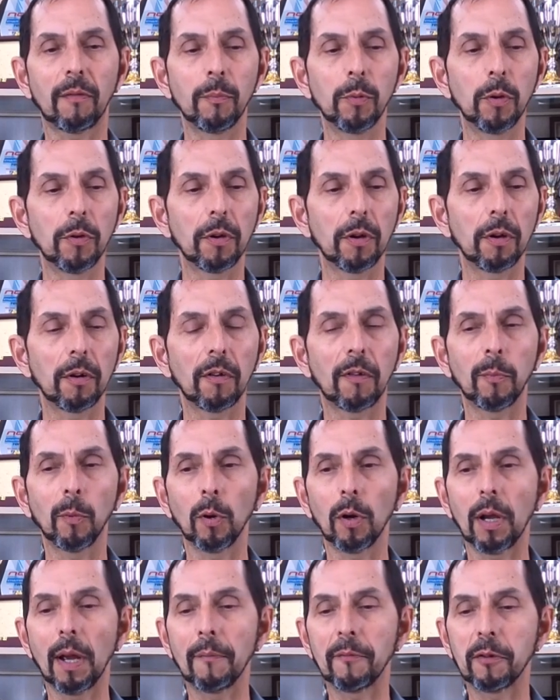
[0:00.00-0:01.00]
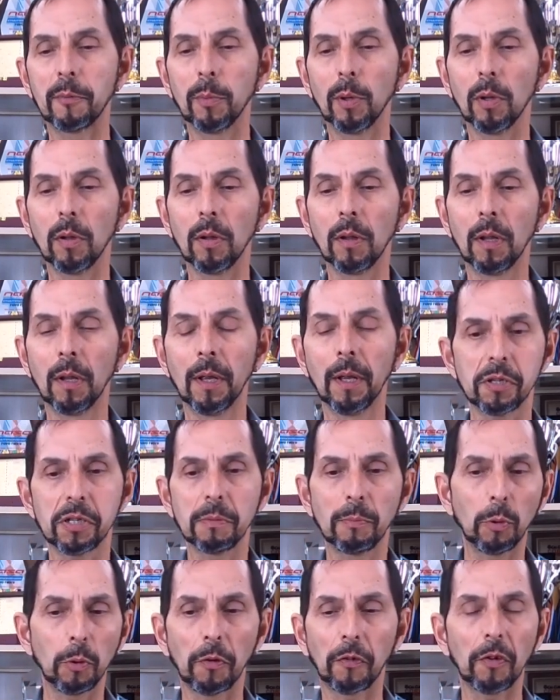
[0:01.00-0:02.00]
smoother, it's more comfortable,
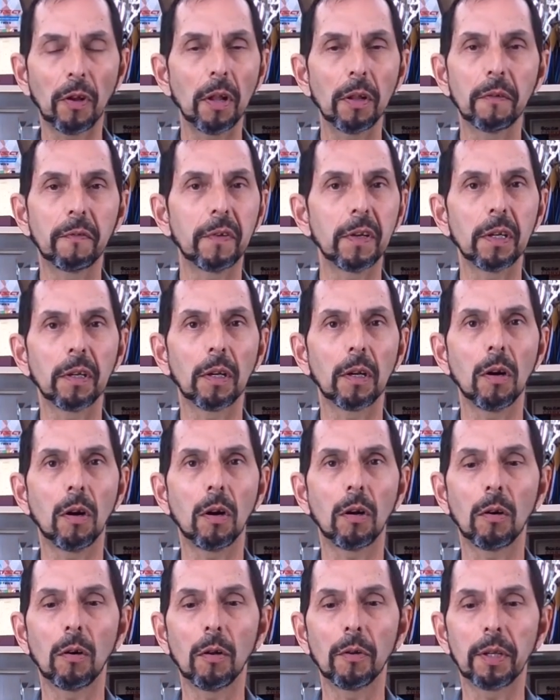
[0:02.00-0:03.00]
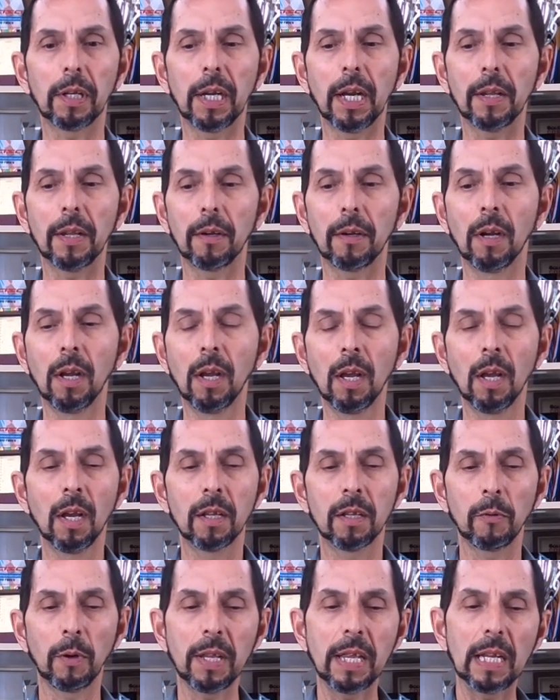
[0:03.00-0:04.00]
just a more solid feeling car altogether.
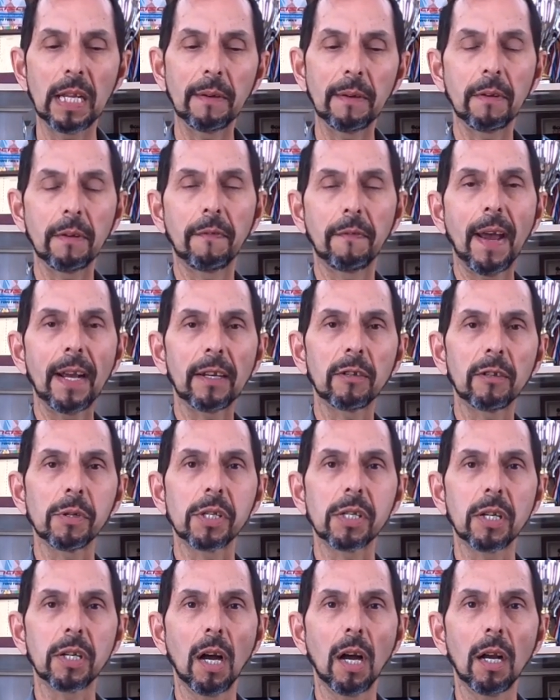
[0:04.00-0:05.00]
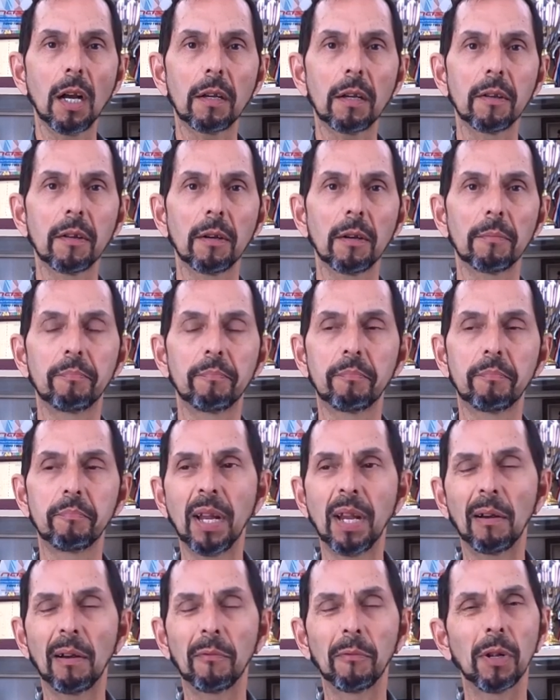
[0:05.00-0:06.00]
The way they leave the factory stock, they're
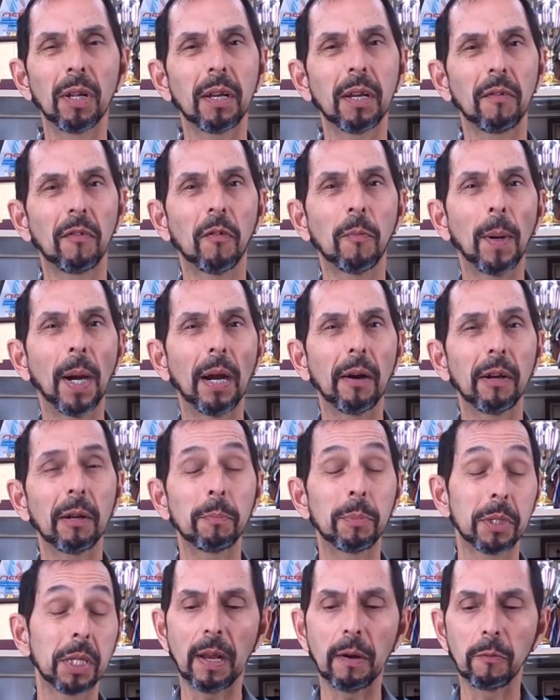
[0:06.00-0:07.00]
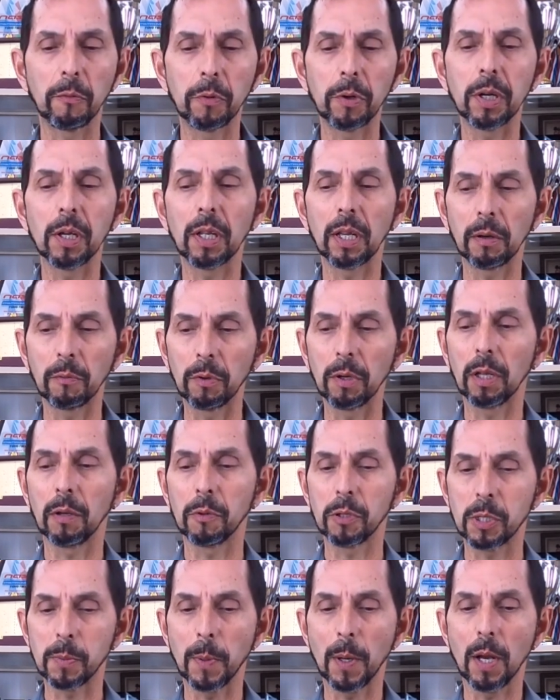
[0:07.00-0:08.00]
not really inspiring, but they really
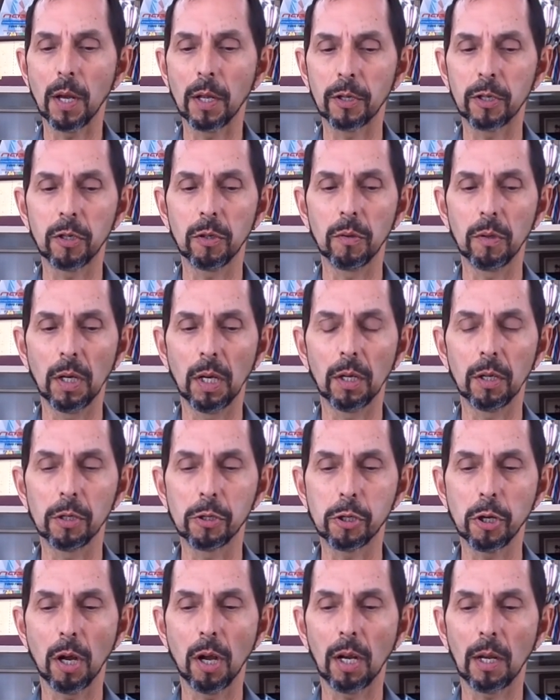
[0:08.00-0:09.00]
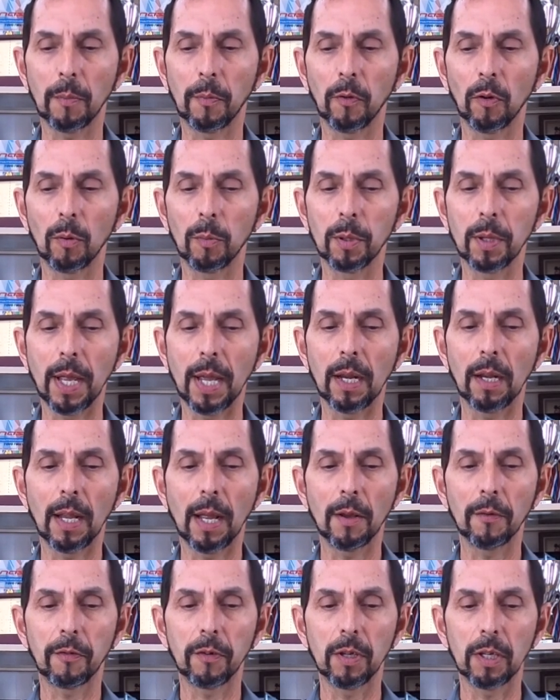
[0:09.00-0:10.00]
respond to a good shock absorber that
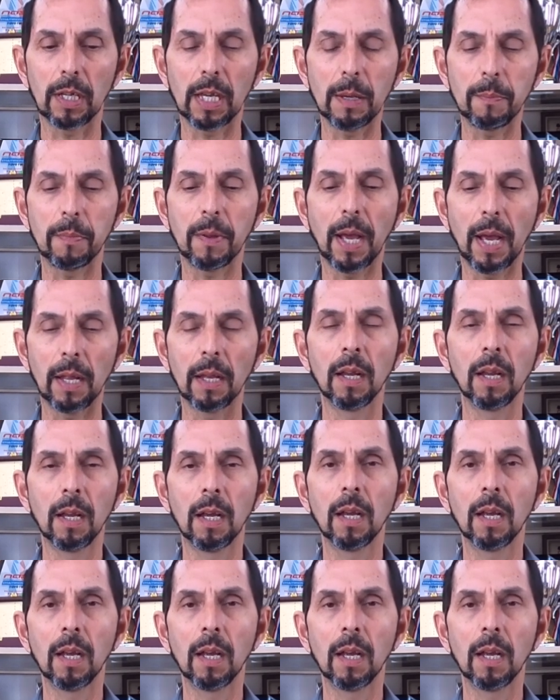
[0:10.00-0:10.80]
allows you to keep that